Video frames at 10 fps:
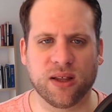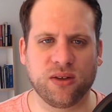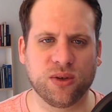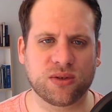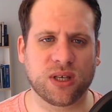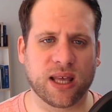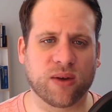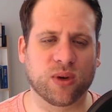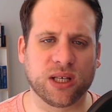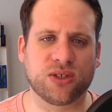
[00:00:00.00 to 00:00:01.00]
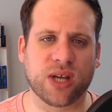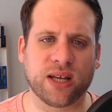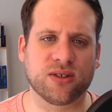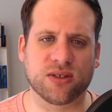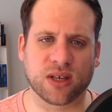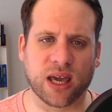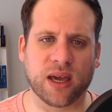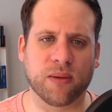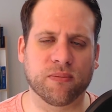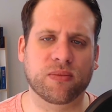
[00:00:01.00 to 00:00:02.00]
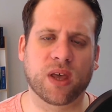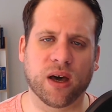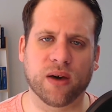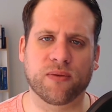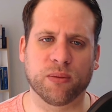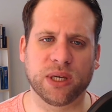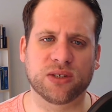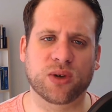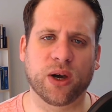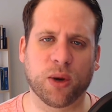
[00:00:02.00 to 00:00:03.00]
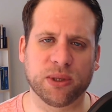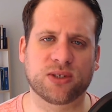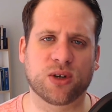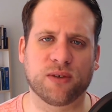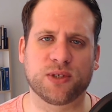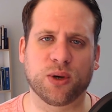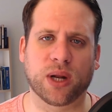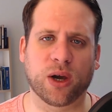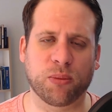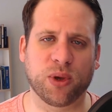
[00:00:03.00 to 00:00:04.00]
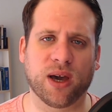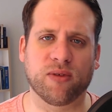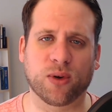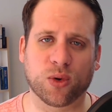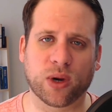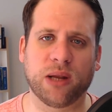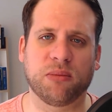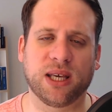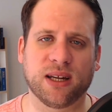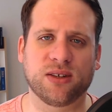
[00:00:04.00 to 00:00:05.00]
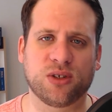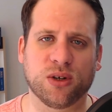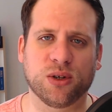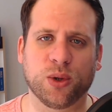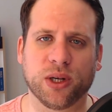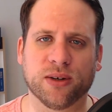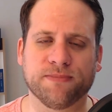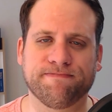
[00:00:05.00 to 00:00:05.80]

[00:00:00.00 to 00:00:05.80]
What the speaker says: Usually that really changes the game for me. So I hope it serves you, and I hope you have a great beginning to your new year.